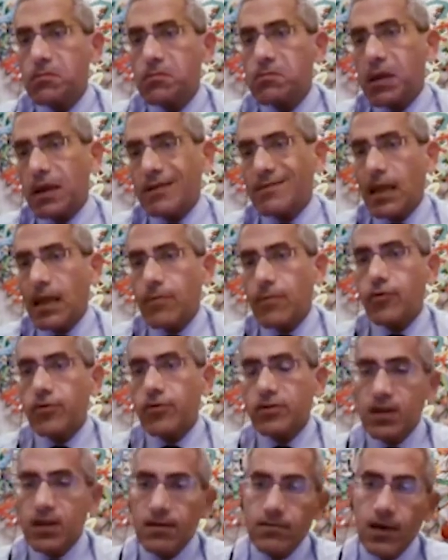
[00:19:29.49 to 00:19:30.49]
like
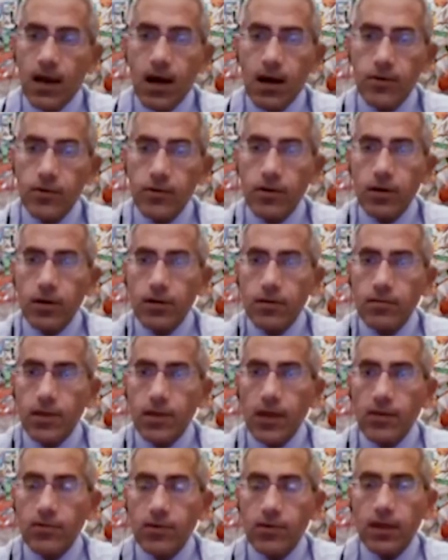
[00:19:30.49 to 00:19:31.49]
10% higher
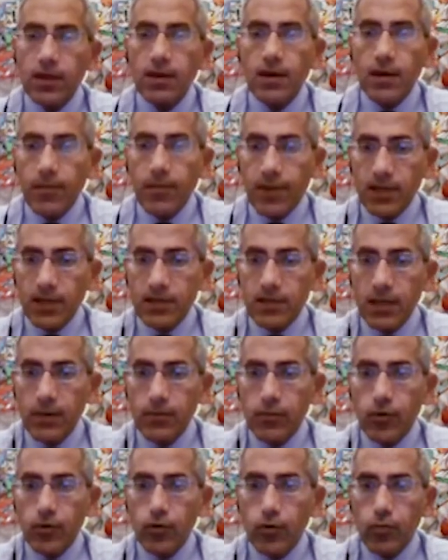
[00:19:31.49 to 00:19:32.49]
than the
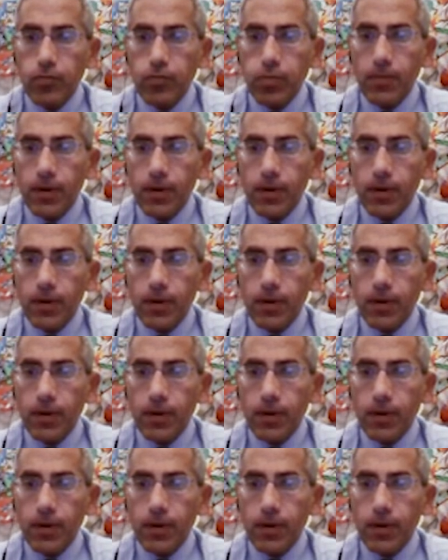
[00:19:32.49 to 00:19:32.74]
placebo group,